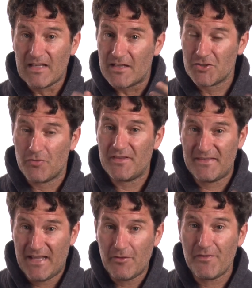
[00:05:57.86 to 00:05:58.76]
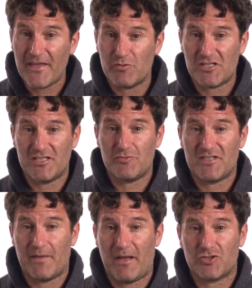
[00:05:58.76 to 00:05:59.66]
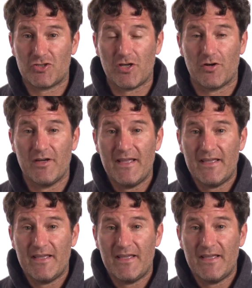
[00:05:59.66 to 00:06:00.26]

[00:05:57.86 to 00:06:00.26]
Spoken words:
So the other thing which is interesting about sugar